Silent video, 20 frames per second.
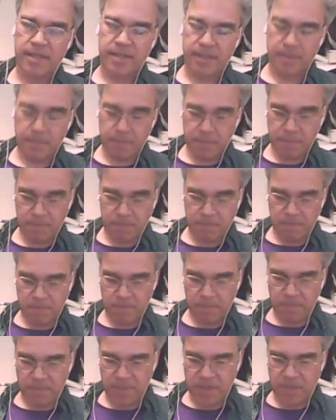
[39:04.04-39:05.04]
to
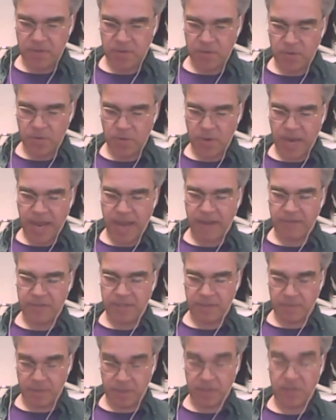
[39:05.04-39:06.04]
to have
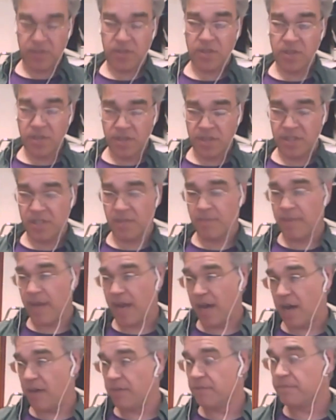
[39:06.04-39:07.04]
some concerns
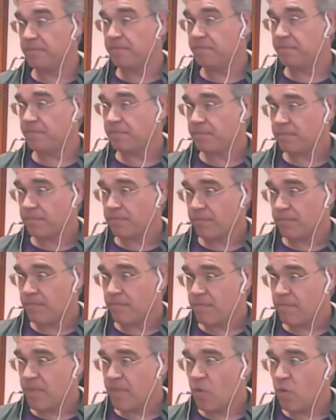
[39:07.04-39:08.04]
about
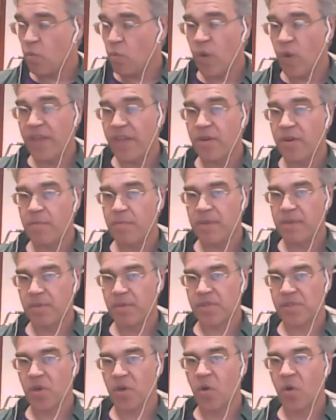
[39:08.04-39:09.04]
whether
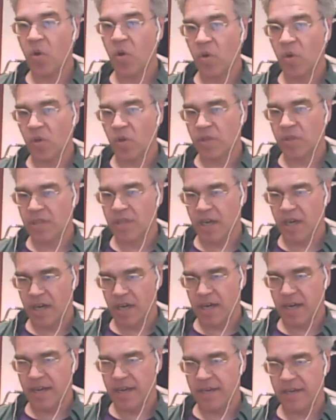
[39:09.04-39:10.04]
people's hold
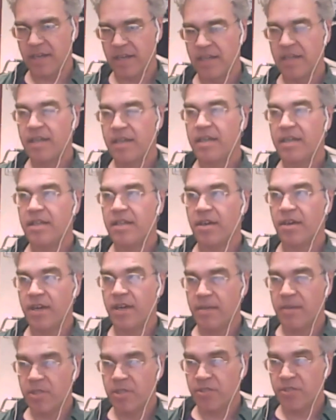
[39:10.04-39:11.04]
on their
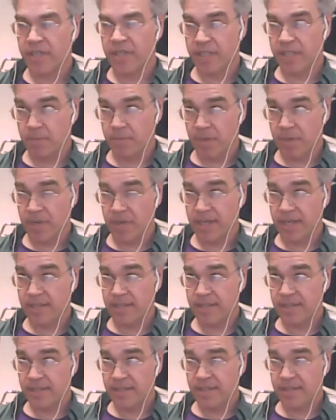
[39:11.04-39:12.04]
imagery
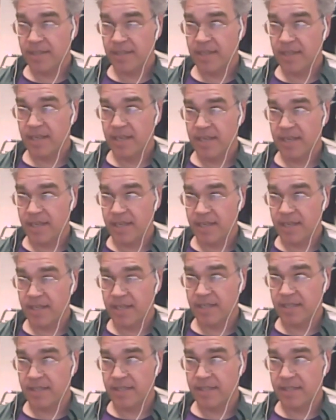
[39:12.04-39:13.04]
experience
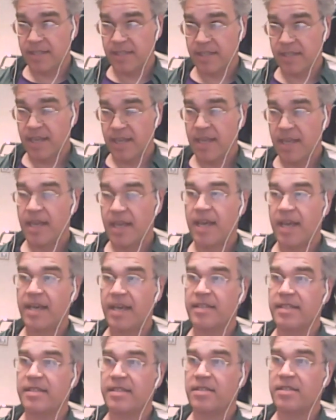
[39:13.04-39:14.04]
is
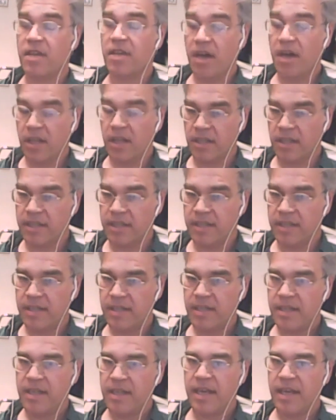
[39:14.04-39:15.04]
as solid
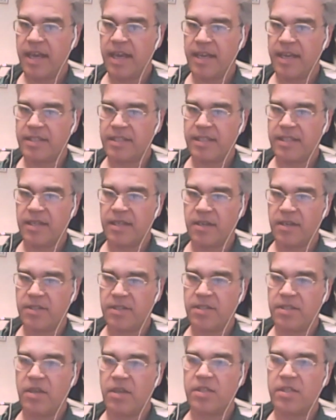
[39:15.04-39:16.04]
as their
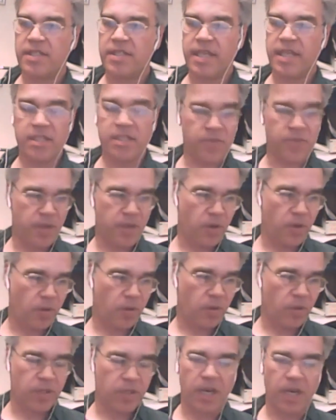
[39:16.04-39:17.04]
sensory
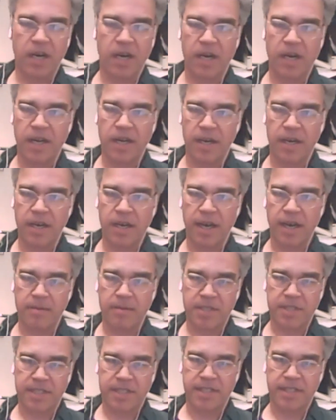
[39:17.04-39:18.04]
hold on
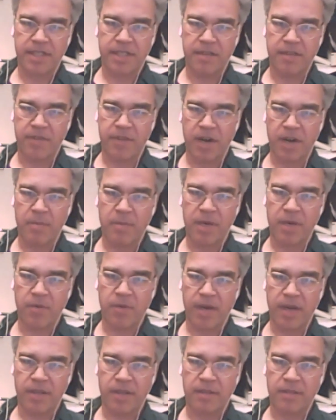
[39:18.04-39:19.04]
objects in the environment
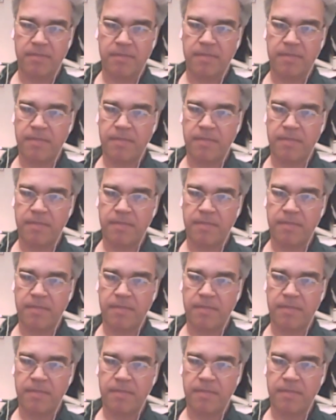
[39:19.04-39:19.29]
around them.